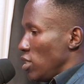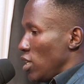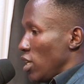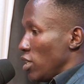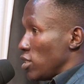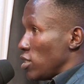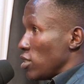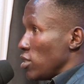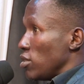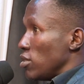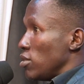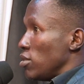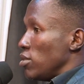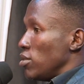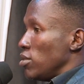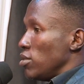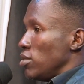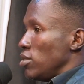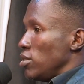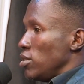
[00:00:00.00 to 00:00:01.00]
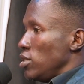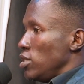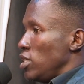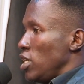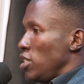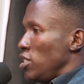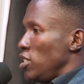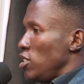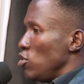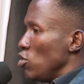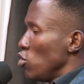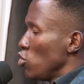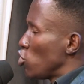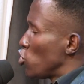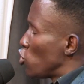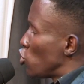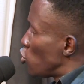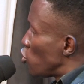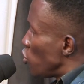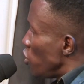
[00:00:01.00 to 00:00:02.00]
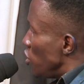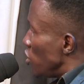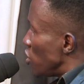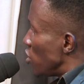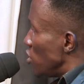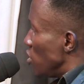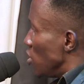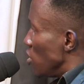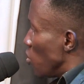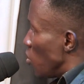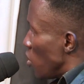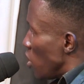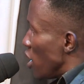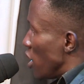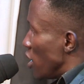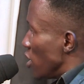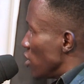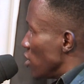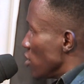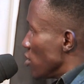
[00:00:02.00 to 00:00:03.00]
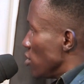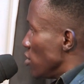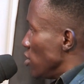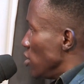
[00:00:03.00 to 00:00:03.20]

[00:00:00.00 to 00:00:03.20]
That they did not treat the word